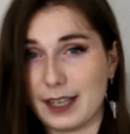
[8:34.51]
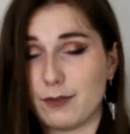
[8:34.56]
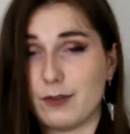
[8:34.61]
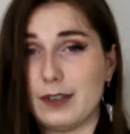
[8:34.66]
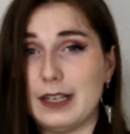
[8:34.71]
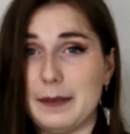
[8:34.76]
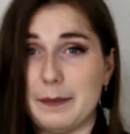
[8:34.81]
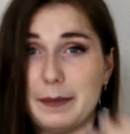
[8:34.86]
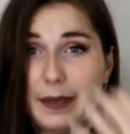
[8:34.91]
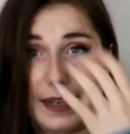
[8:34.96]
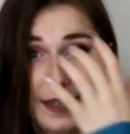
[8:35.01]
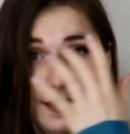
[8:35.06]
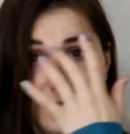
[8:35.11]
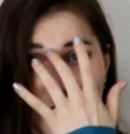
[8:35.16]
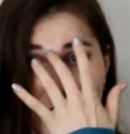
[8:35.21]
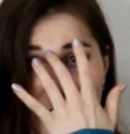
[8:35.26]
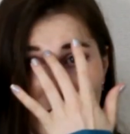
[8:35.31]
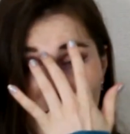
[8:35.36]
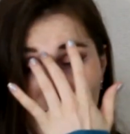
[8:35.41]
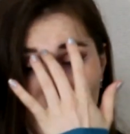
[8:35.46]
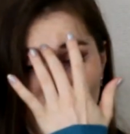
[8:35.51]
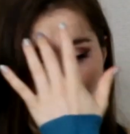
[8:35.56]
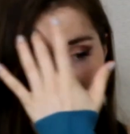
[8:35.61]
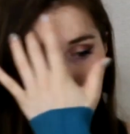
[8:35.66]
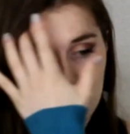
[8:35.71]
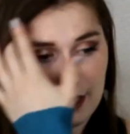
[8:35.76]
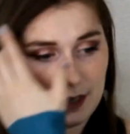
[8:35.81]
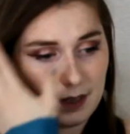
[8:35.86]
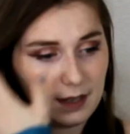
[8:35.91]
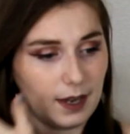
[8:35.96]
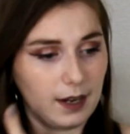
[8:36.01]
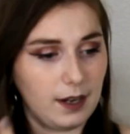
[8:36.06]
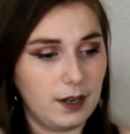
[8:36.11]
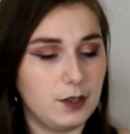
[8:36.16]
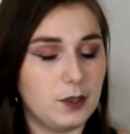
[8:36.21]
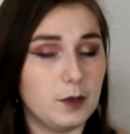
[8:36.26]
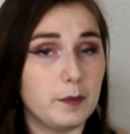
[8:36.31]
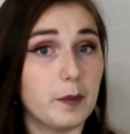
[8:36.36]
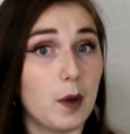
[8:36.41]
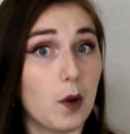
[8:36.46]
a really big day, I kind of
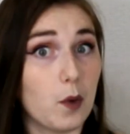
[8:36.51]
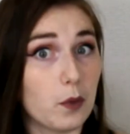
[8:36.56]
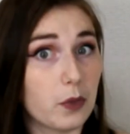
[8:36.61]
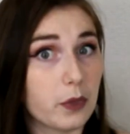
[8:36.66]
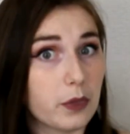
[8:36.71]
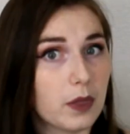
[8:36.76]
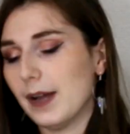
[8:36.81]
do both.